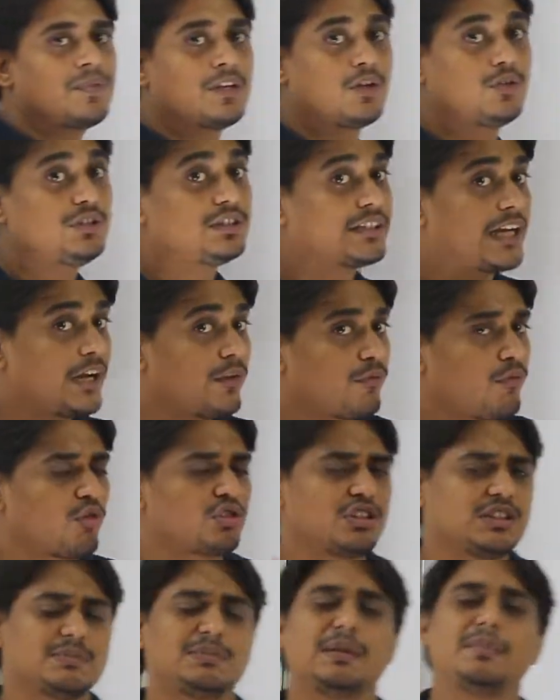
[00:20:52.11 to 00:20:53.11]
This kind of
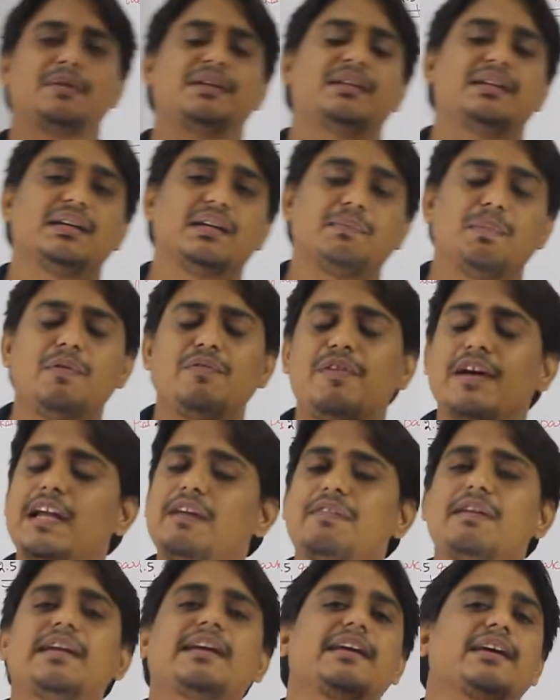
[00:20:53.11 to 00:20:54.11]
questions may be there. Be very,
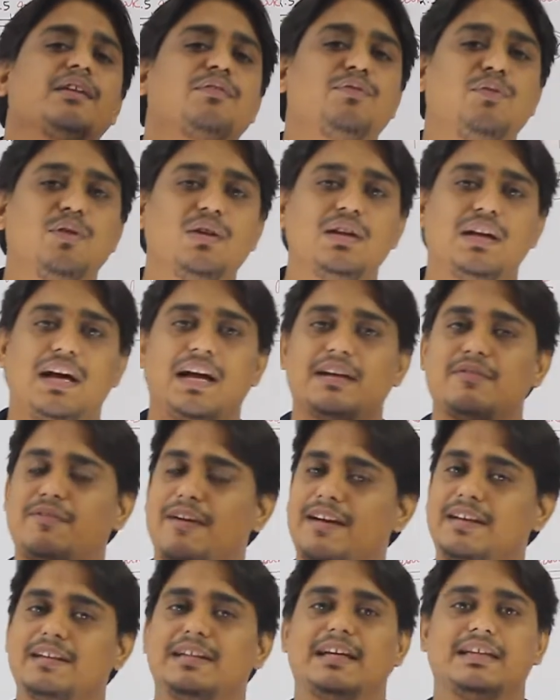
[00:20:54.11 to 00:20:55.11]
very careful and
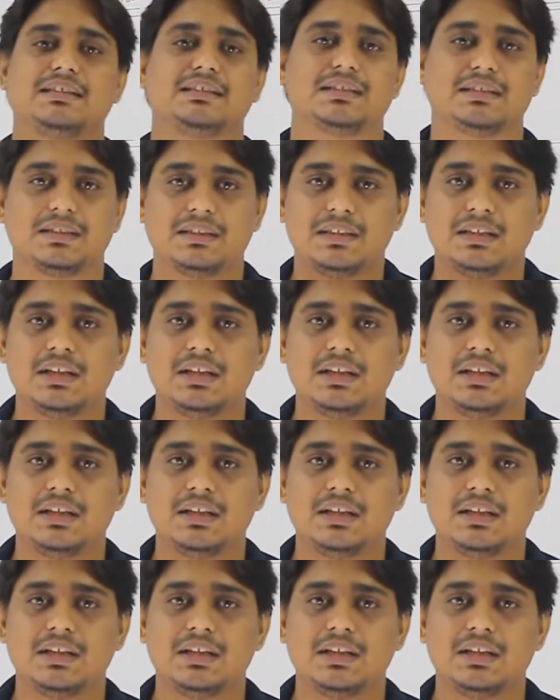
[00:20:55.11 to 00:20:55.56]
find the answer.